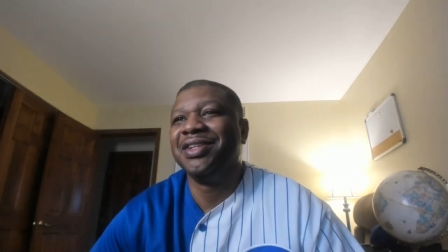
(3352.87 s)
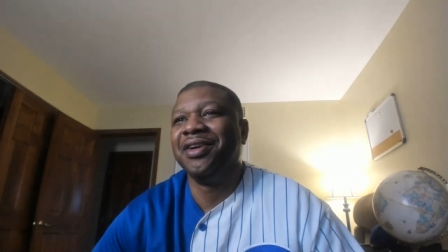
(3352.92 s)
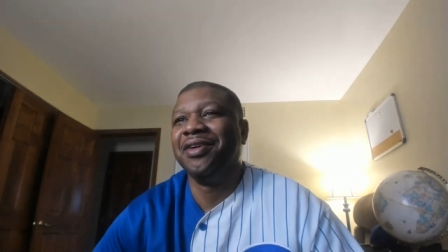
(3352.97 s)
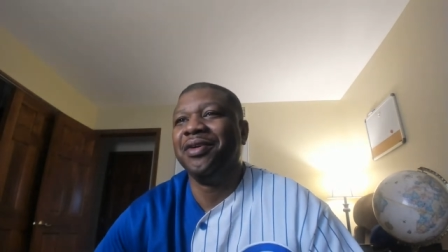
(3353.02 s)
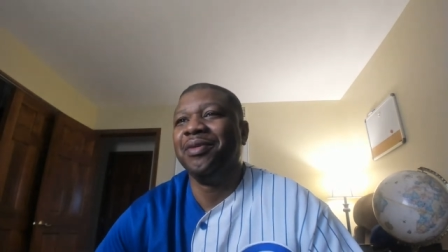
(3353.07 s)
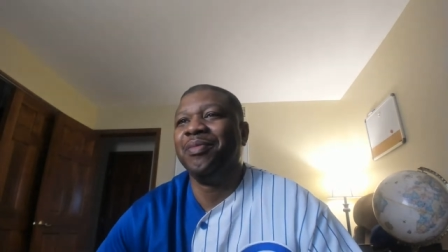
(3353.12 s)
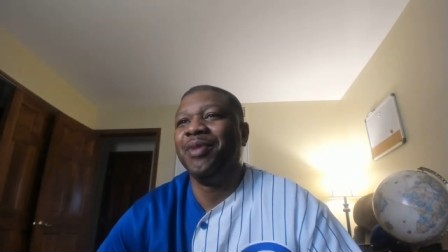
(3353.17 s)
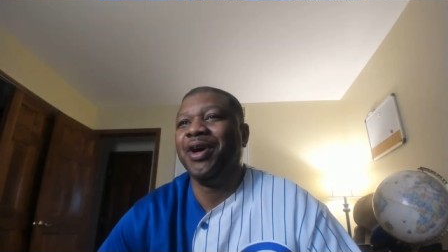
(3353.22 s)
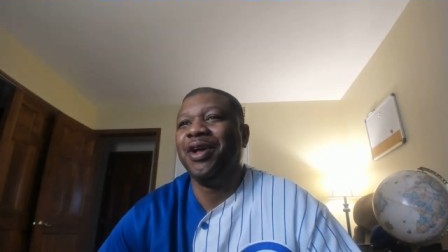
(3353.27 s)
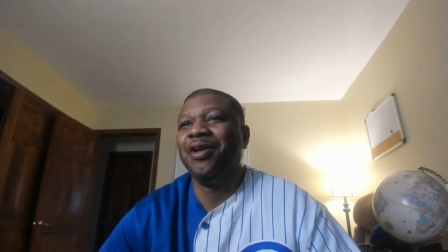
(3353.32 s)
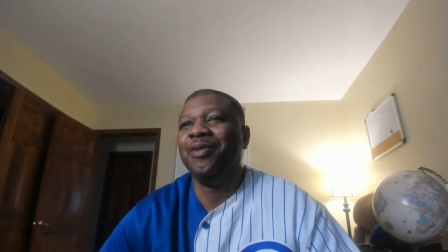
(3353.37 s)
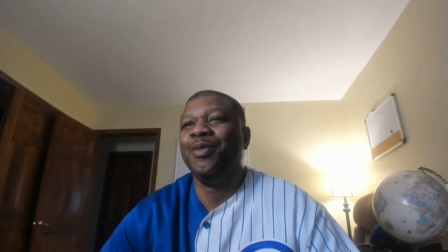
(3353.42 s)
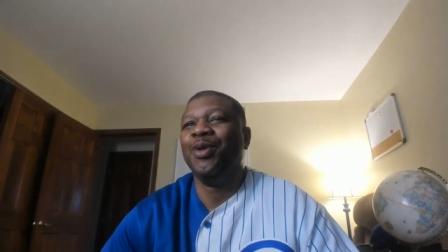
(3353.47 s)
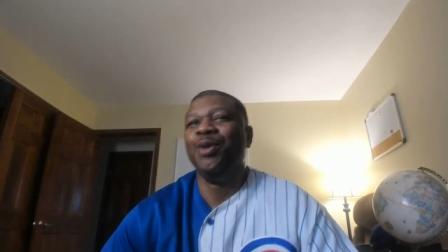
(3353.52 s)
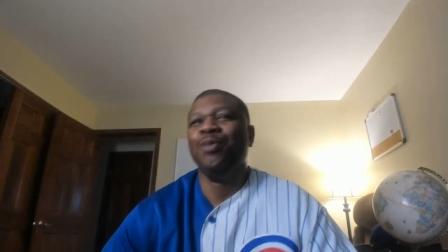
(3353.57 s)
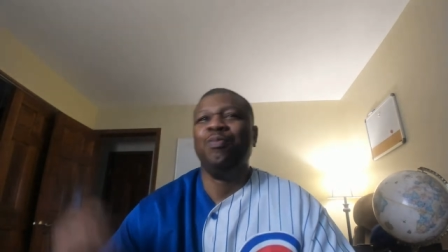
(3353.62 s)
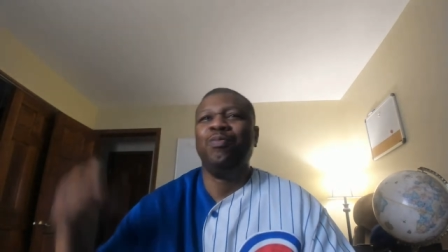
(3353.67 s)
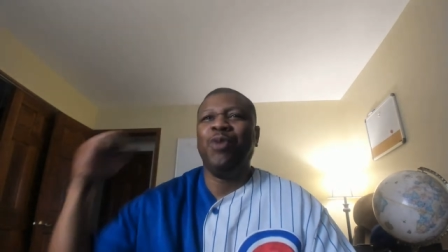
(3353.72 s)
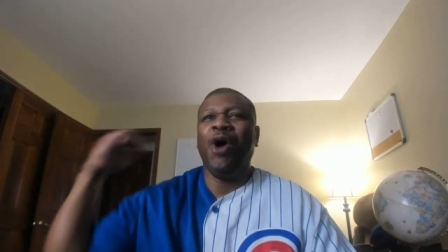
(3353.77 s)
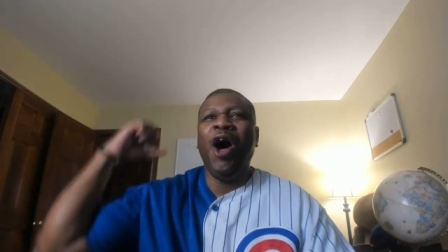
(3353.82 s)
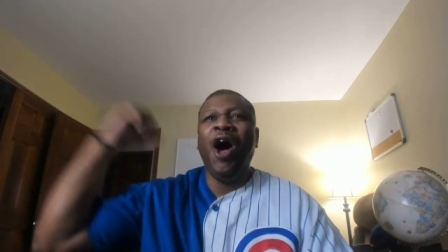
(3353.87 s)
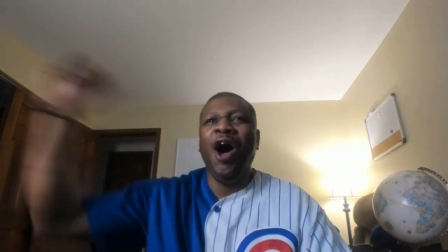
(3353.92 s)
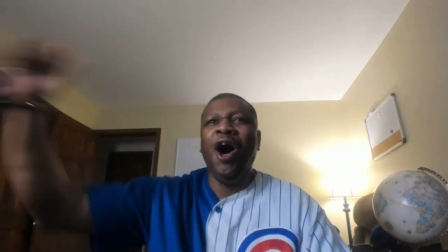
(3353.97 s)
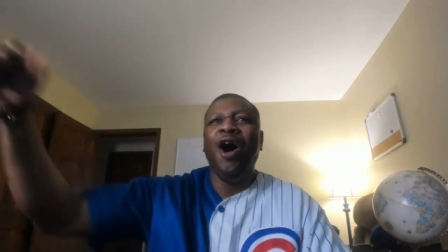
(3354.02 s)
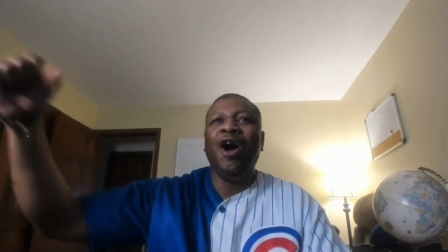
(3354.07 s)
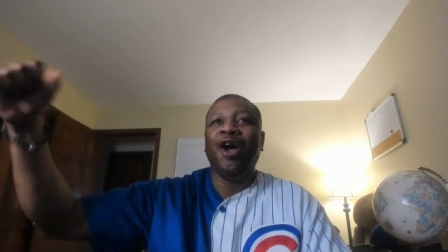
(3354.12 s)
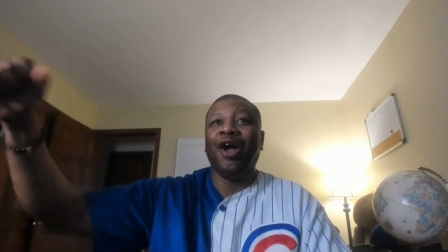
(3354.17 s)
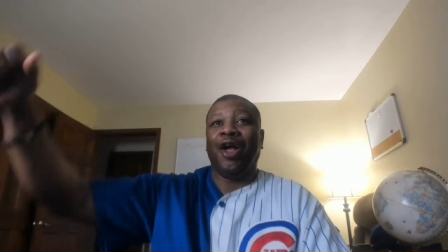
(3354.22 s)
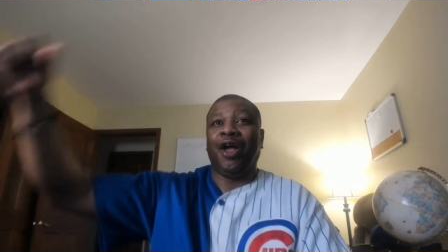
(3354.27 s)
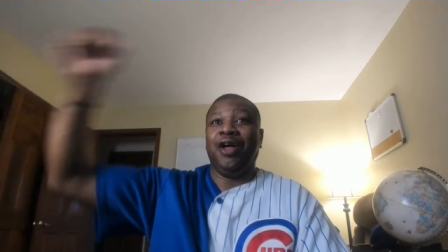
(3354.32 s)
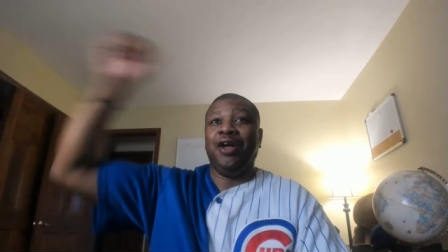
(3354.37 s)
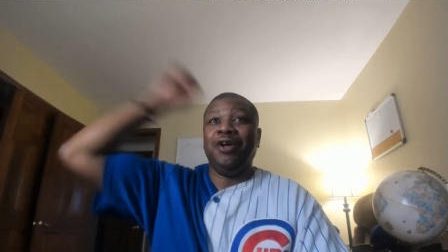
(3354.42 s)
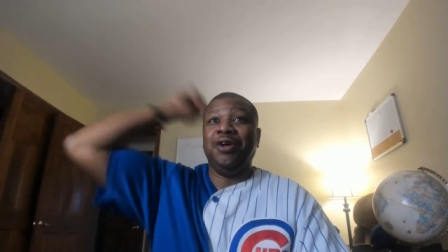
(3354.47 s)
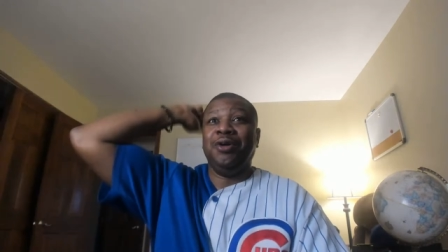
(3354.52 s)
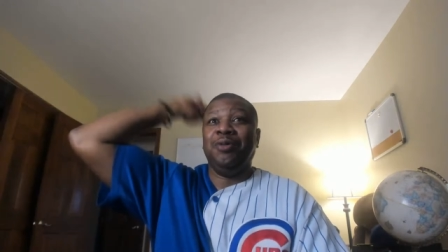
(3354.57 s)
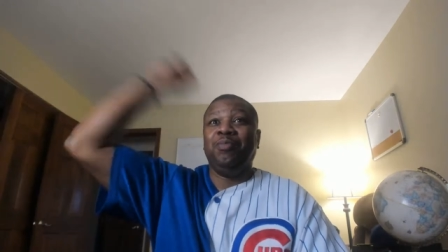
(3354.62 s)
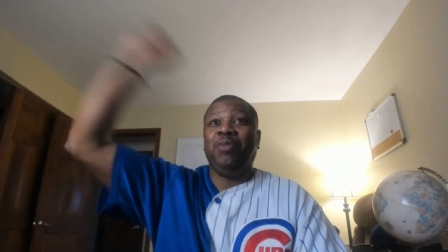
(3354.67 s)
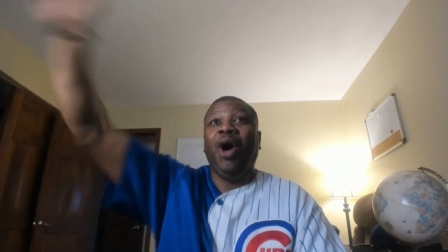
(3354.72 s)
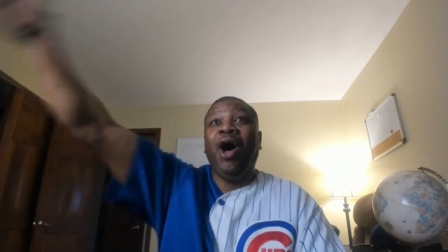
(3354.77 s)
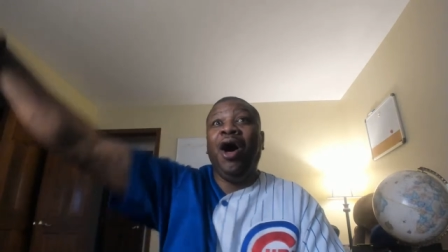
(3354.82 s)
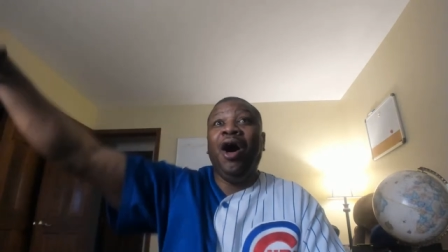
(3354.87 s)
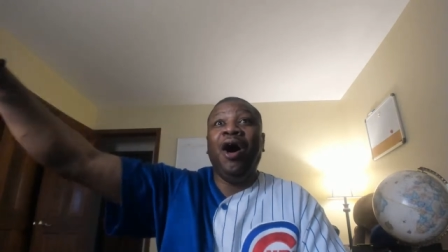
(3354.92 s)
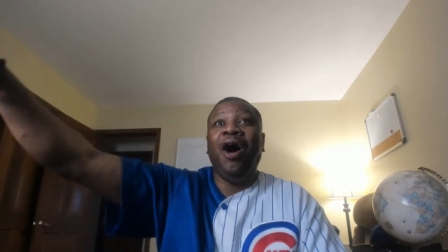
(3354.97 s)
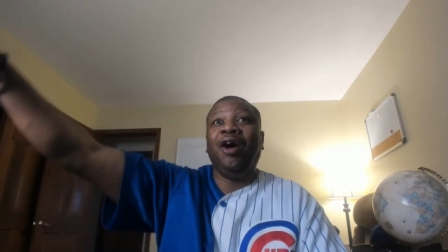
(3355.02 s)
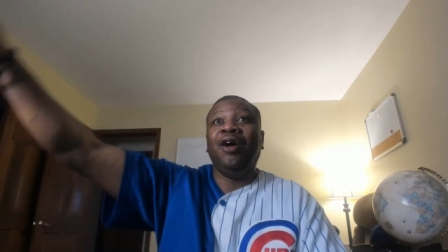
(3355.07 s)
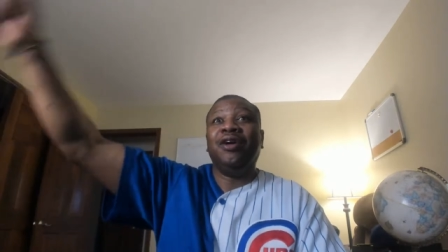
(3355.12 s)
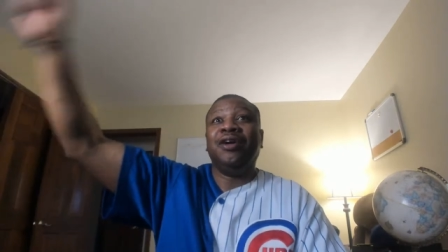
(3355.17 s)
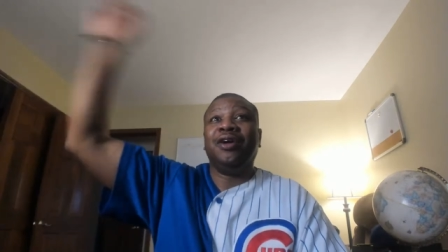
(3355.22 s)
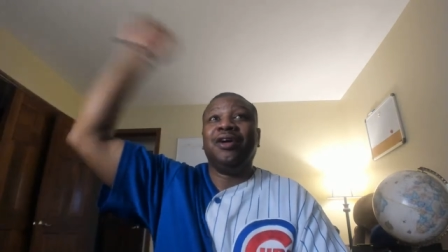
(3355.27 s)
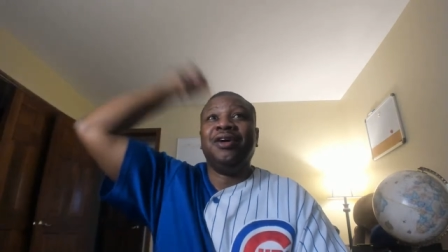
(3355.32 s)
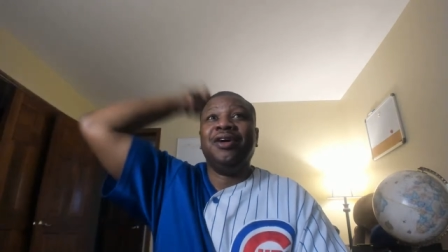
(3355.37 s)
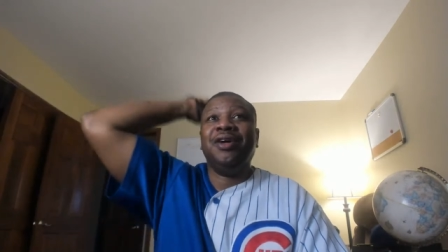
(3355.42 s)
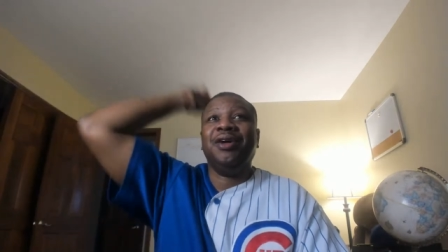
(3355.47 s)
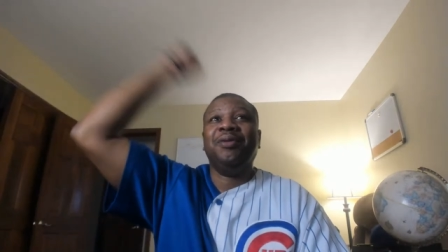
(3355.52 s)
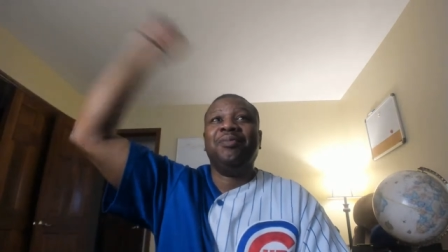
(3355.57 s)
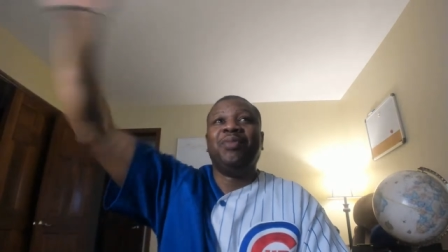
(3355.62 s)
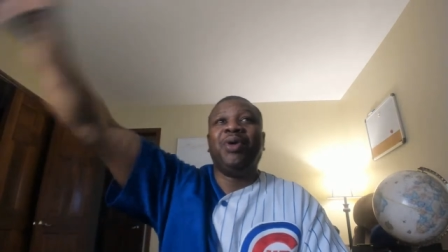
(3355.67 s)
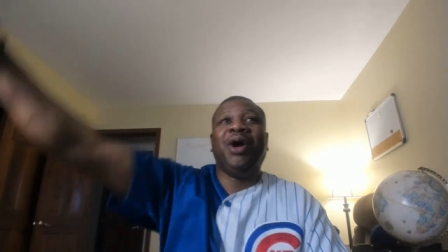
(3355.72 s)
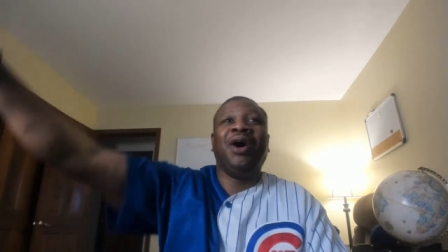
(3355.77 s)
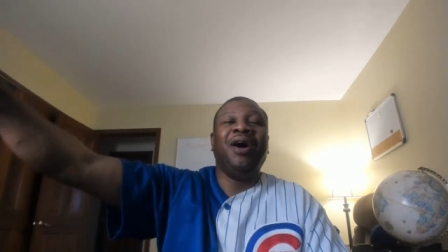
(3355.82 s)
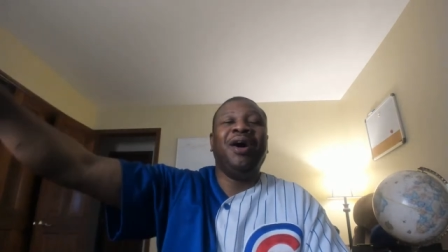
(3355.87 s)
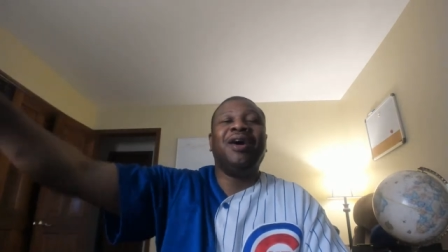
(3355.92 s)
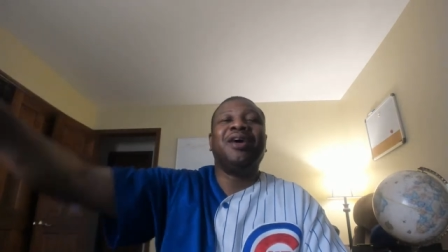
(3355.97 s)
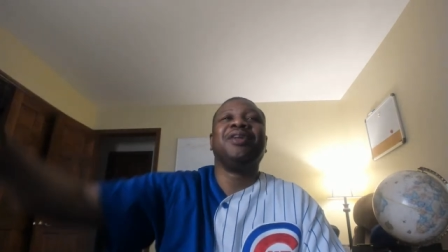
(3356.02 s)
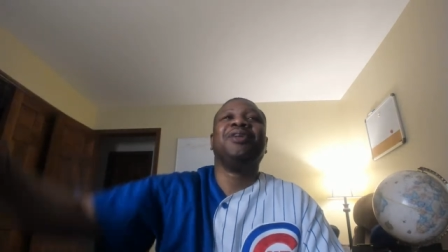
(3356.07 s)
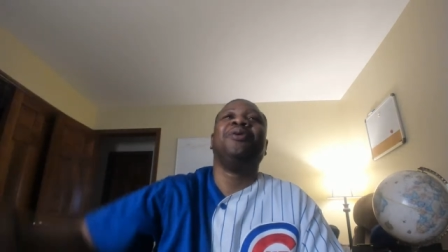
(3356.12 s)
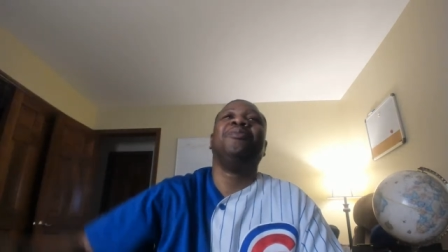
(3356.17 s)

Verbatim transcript: everybody be punk, punk, punk.